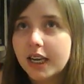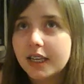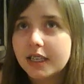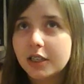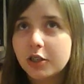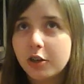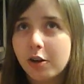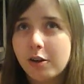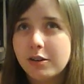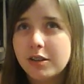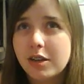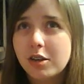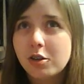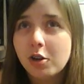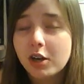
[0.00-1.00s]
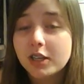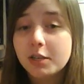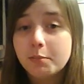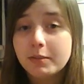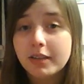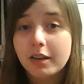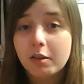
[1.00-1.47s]
shows
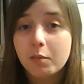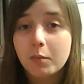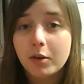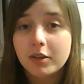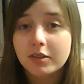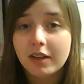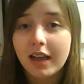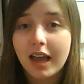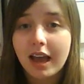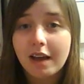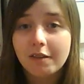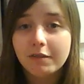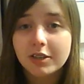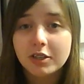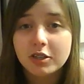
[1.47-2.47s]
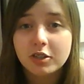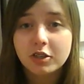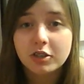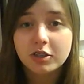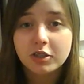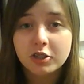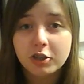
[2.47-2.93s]
90% of the books I have. It just
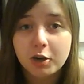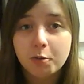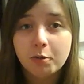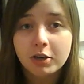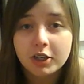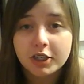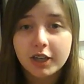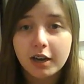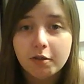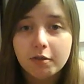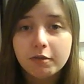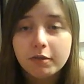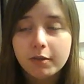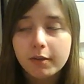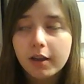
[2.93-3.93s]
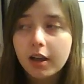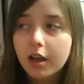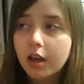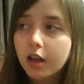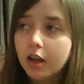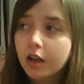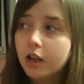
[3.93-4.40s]
doesn't show one shelf.
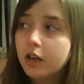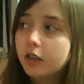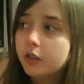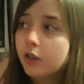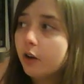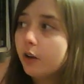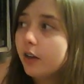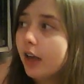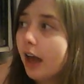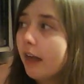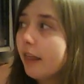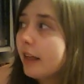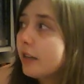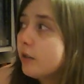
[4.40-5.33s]
So yeah, that's